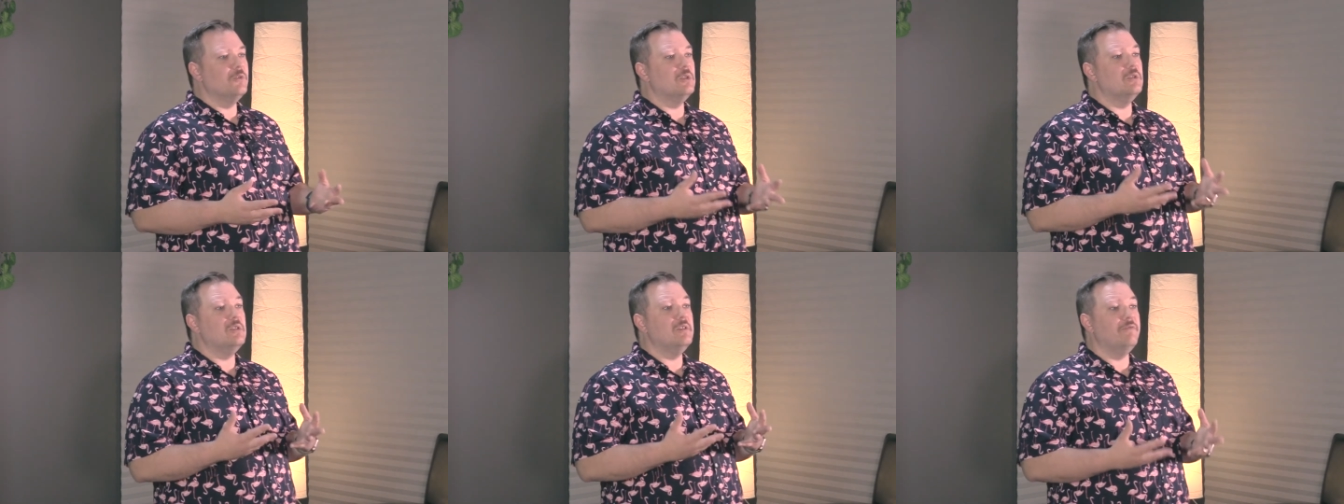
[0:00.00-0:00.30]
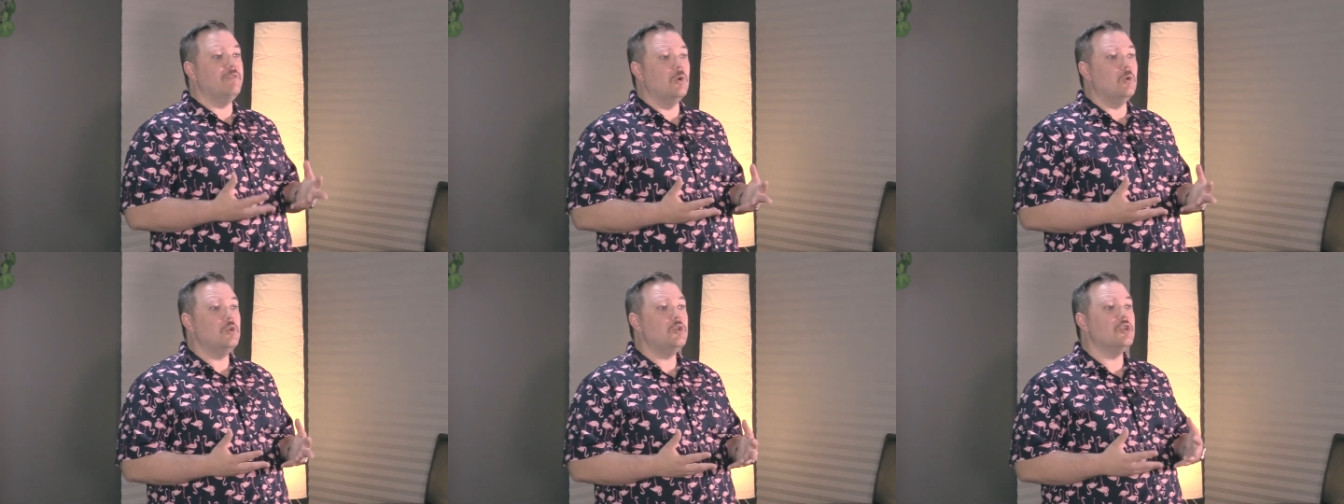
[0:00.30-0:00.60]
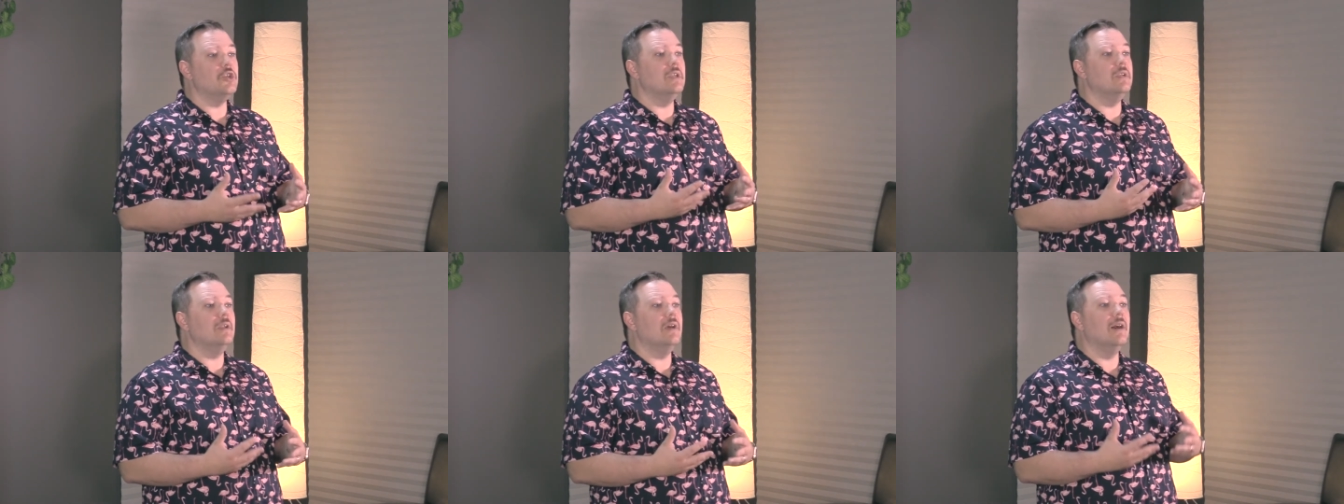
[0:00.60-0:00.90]
the
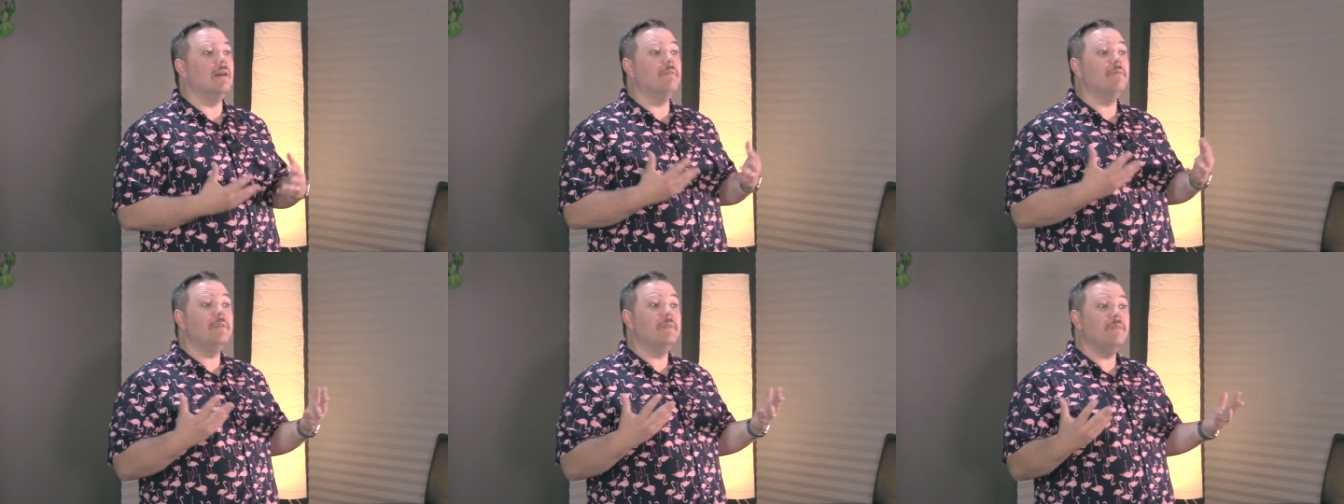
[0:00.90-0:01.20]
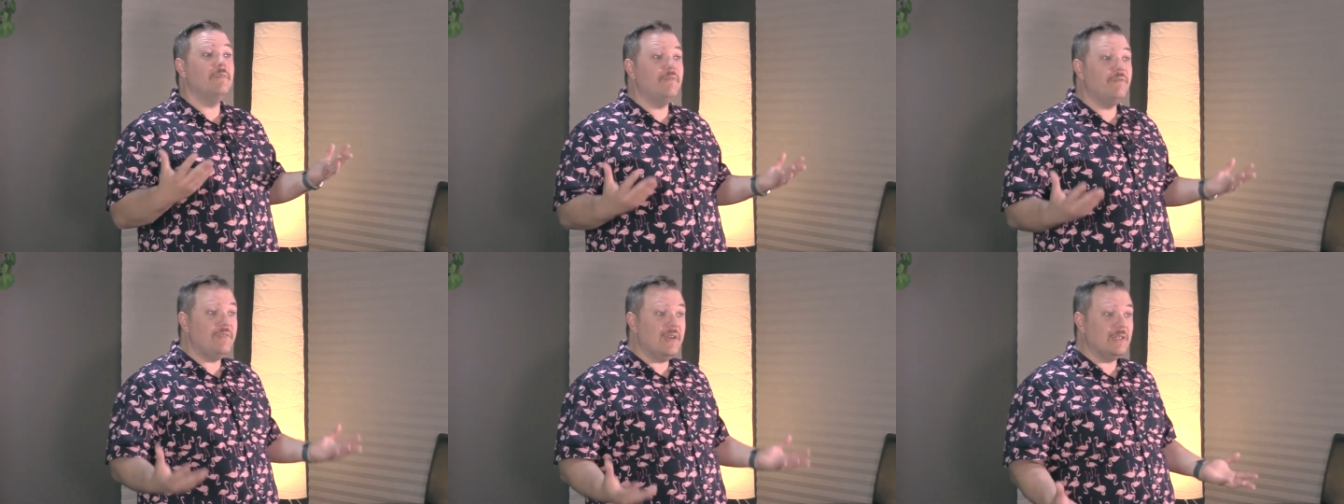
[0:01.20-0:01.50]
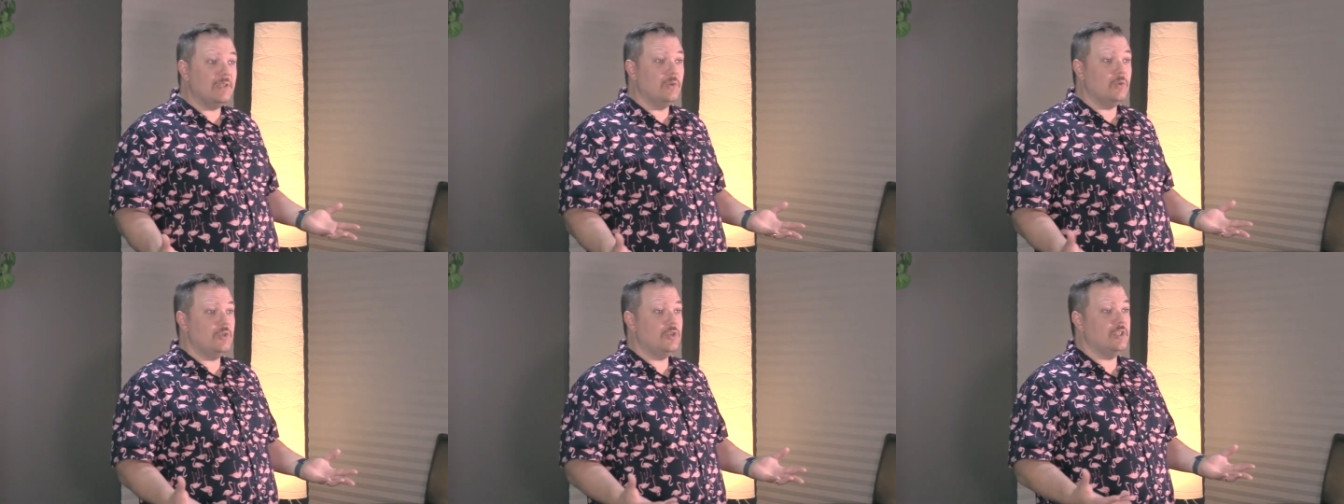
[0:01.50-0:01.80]
devotion of
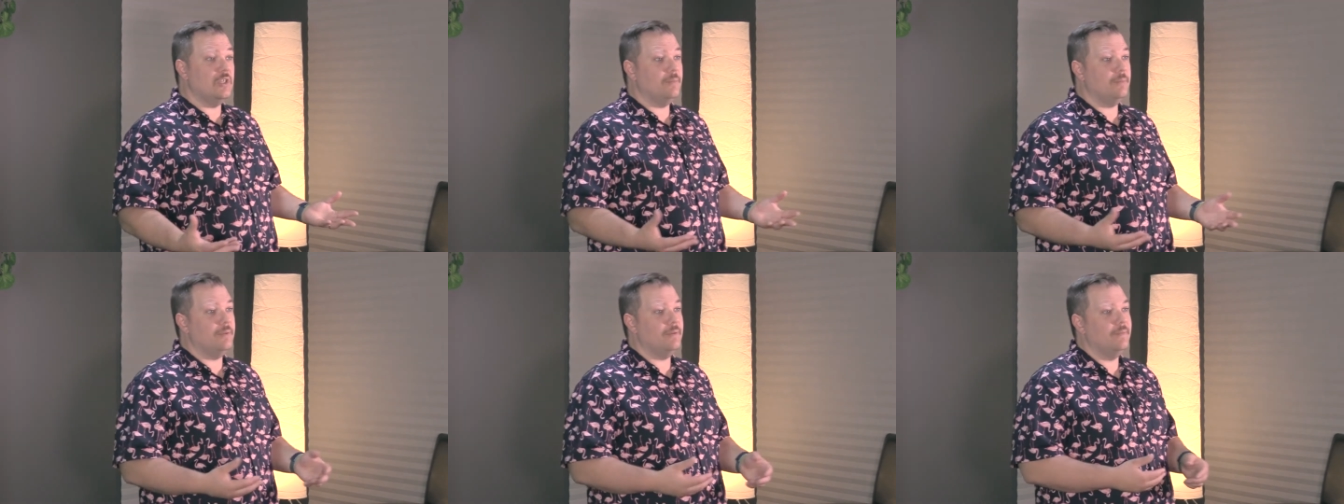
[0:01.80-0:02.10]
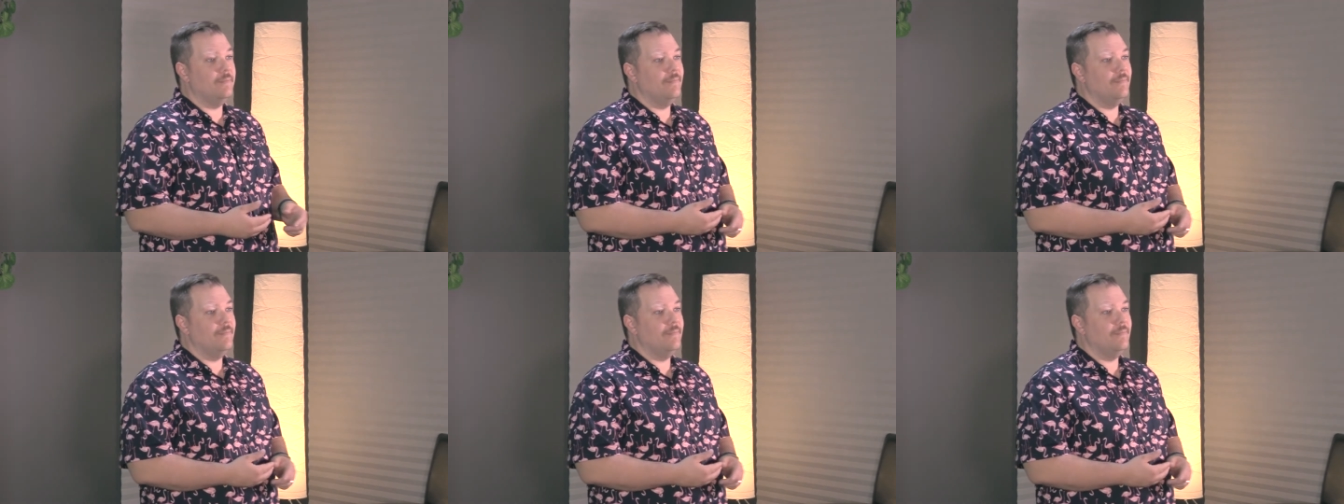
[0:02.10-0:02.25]
fellowship